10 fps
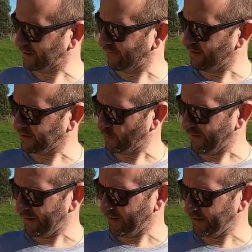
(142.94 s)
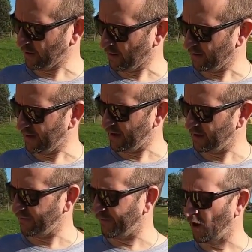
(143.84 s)
was the first one that I got.
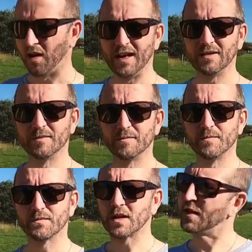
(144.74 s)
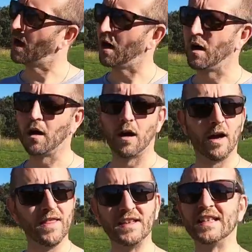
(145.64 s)
Do they have an online shop, or is this old school?
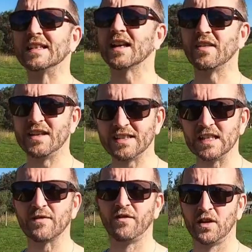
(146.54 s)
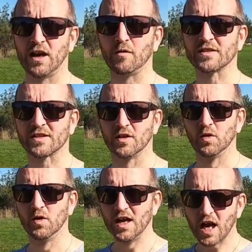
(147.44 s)
No, this is full old
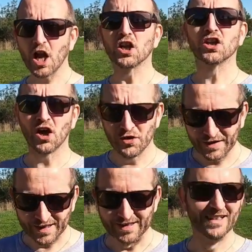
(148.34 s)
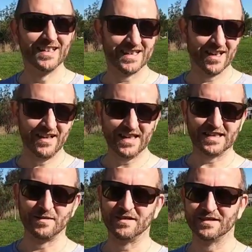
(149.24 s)
school. Go there. All right, go there. You
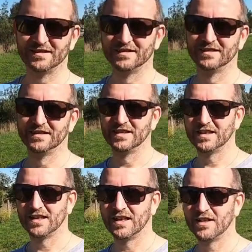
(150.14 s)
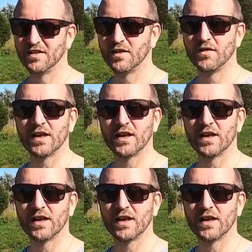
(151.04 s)
got it. What's it called? One last time, so